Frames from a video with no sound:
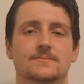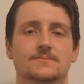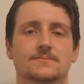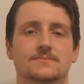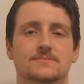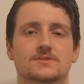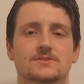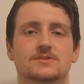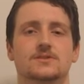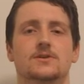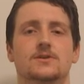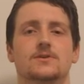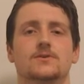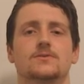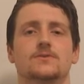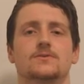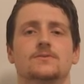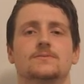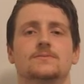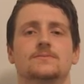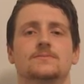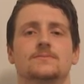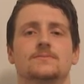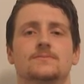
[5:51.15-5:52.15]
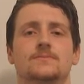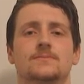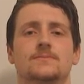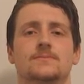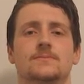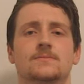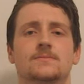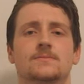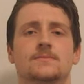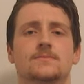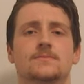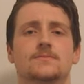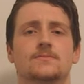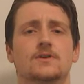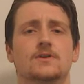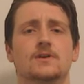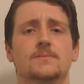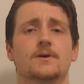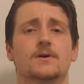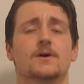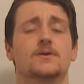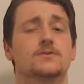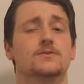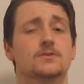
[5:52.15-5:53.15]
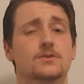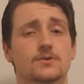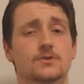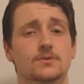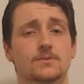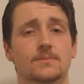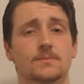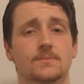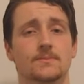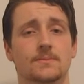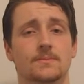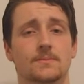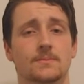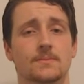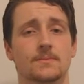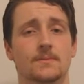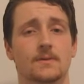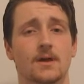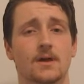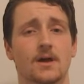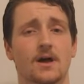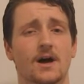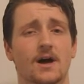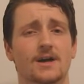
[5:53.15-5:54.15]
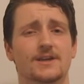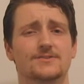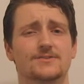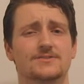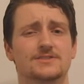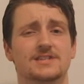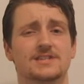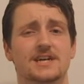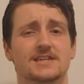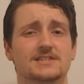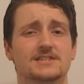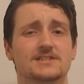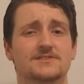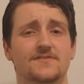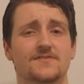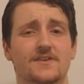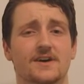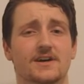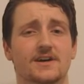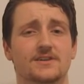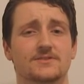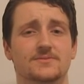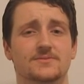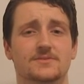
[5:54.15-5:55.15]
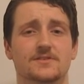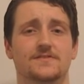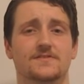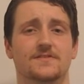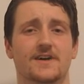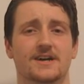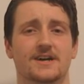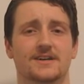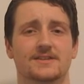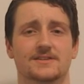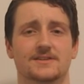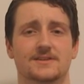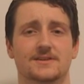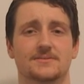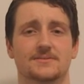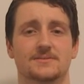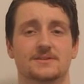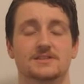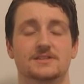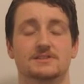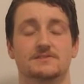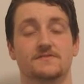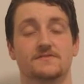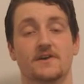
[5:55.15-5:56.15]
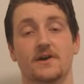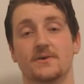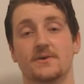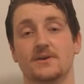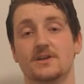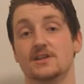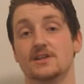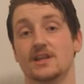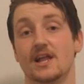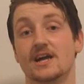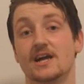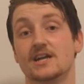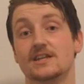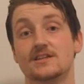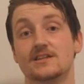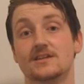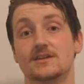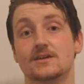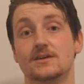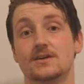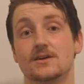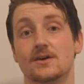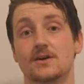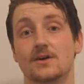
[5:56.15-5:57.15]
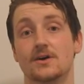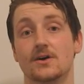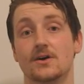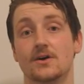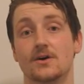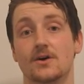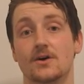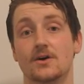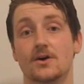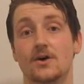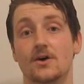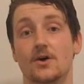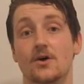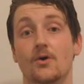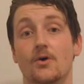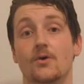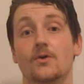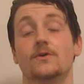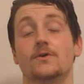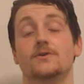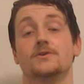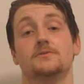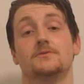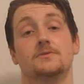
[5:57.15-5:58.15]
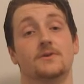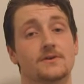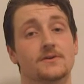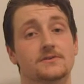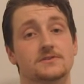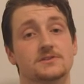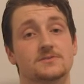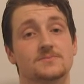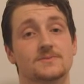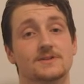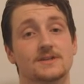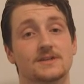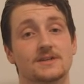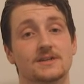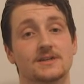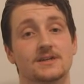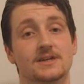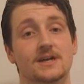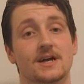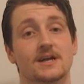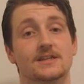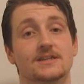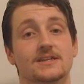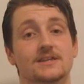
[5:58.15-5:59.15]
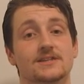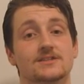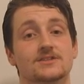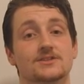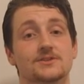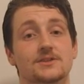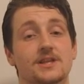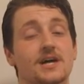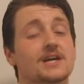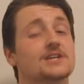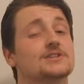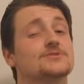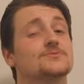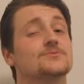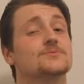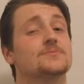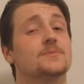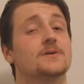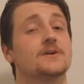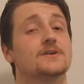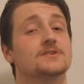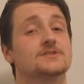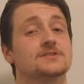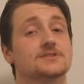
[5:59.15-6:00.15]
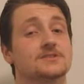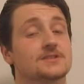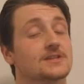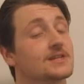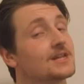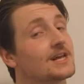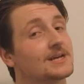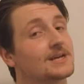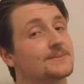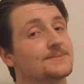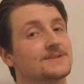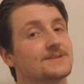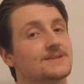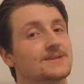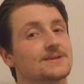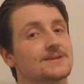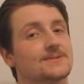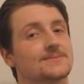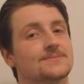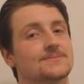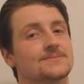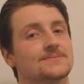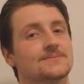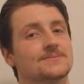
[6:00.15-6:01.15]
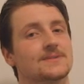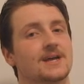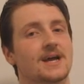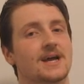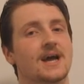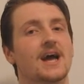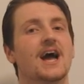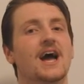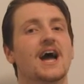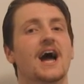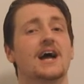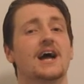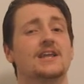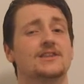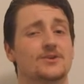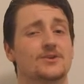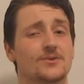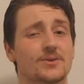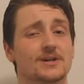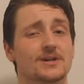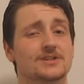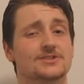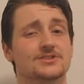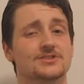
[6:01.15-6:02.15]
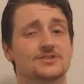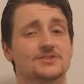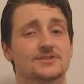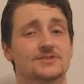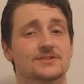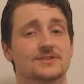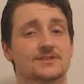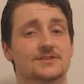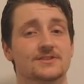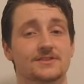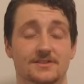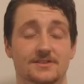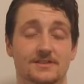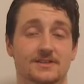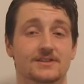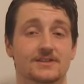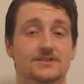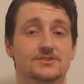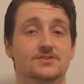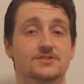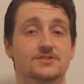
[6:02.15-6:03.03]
So, what about you? Are you satisfied with the fact that it's very unlikely? Or are you going to be an intellectual person like me and question things